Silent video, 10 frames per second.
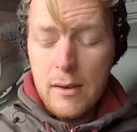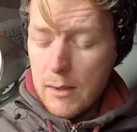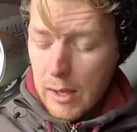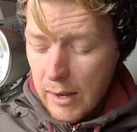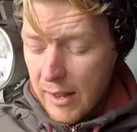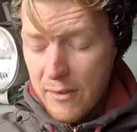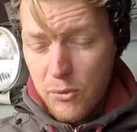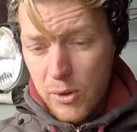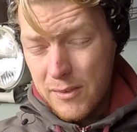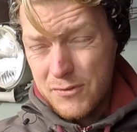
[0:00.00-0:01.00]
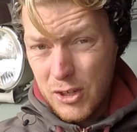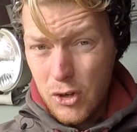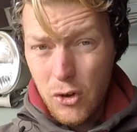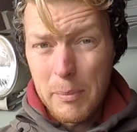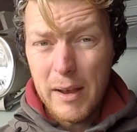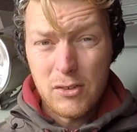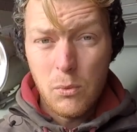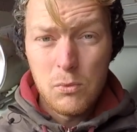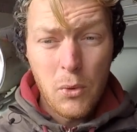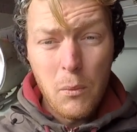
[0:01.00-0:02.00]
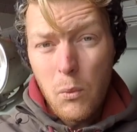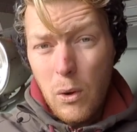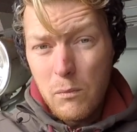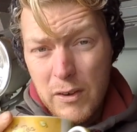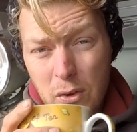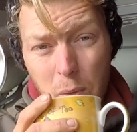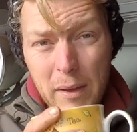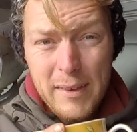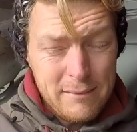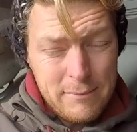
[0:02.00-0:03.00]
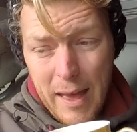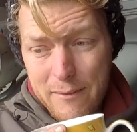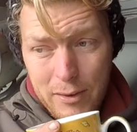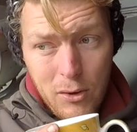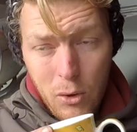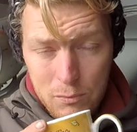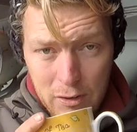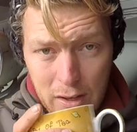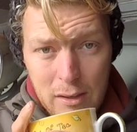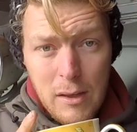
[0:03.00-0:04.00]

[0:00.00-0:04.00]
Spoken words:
I never want to have to go back to doing 1 video a week, ever, hopefully.